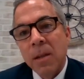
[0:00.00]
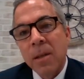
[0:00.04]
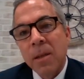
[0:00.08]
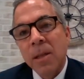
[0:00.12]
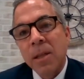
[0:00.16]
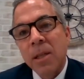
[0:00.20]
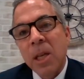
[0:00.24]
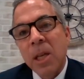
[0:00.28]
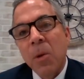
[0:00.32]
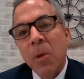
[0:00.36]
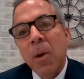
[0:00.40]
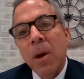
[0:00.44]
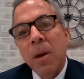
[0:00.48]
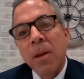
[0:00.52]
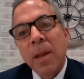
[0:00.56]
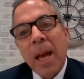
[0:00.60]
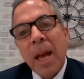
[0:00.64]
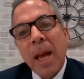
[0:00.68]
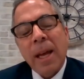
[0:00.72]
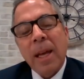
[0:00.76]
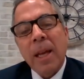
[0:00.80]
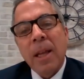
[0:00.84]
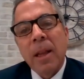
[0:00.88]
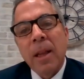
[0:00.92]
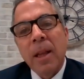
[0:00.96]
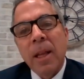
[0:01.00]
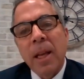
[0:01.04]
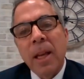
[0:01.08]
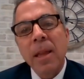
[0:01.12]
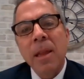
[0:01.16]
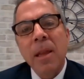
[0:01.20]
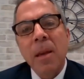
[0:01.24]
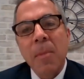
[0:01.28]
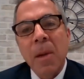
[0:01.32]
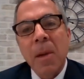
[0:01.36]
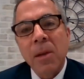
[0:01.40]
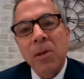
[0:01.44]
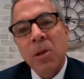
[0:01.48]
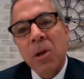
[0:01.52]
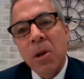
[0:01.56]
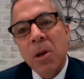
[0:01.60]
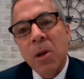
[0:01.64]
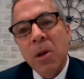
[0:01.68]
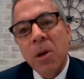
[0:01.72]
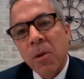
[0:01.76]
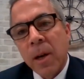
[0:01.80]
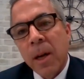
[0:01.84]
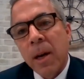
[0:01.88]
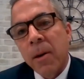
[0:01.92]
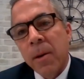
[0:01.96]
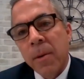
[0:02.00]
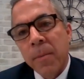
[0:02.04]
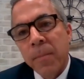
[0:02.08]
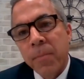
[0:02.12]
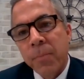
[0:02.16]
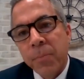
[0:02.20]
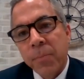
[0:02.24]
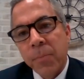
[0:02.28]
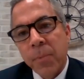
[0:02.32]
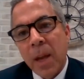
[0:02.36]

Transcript: to see where that can lead them as a career.